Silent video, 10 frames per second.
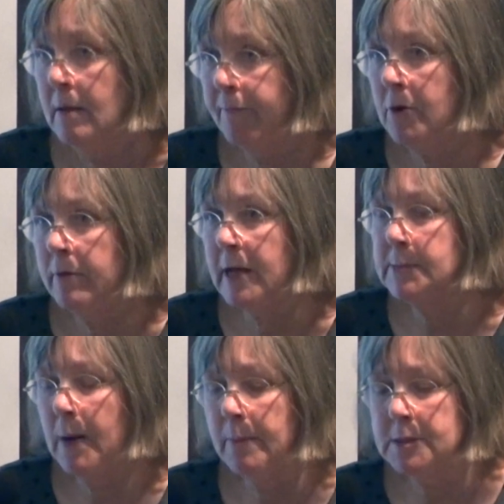if you do the
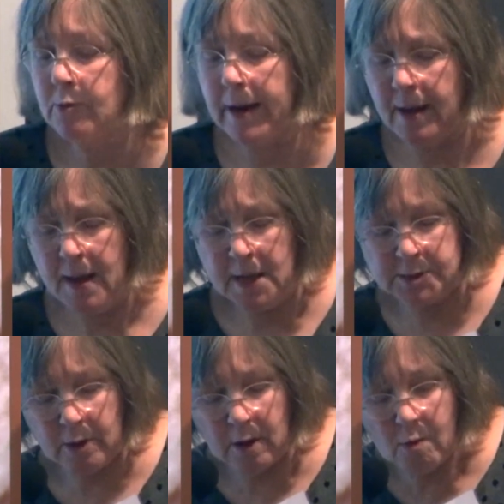experiments right.
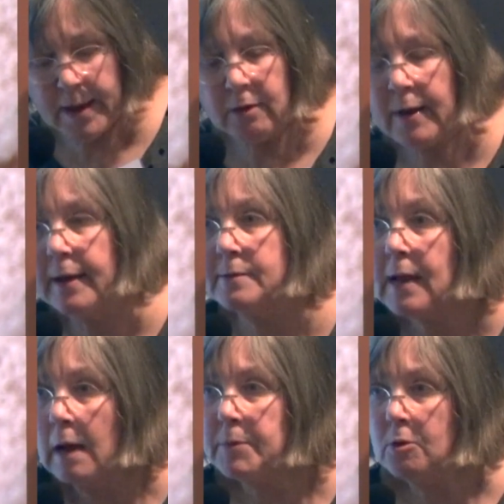So you go, okay, great,
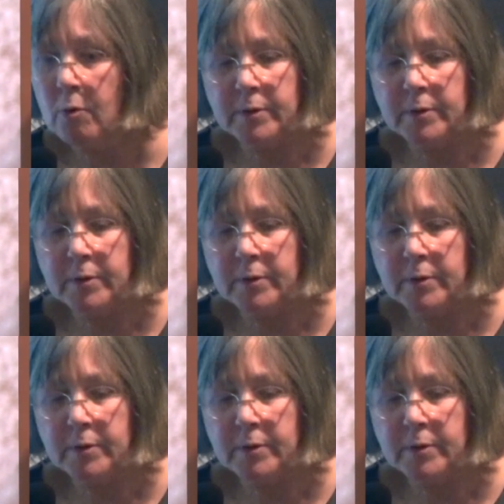time to do